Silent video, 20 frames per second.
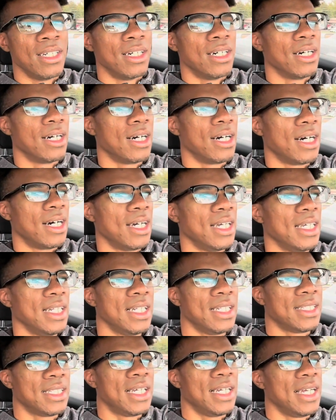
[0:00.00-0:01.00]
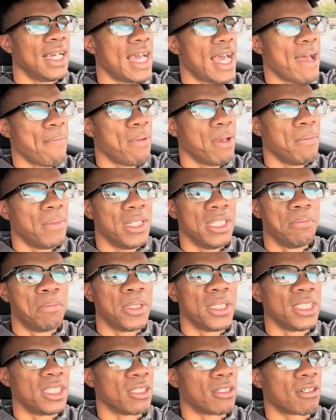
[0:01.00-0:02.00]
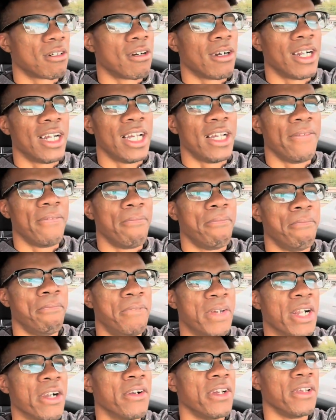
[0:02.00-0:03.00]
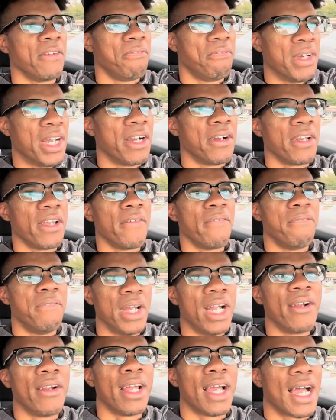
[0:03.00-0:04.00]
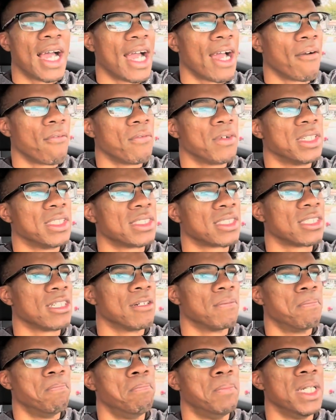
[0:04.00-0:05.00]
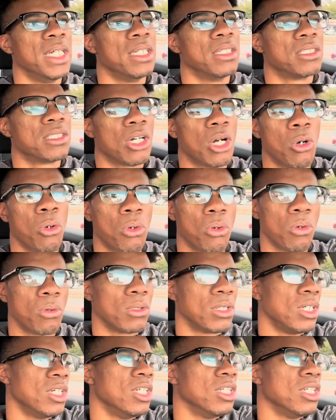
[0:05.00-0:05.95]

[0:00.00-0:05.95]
Anything happen, man, you're putting your car at very, very, very high risk of being totaled.